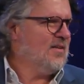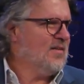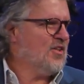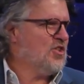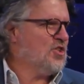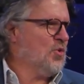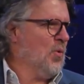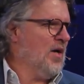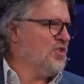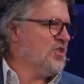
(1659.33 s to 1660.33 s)
that's just the
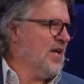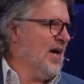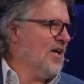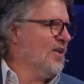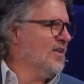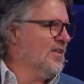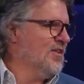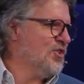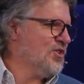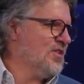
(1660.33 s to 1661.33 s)
way Seattle
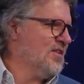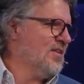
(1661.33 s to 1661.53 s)
is,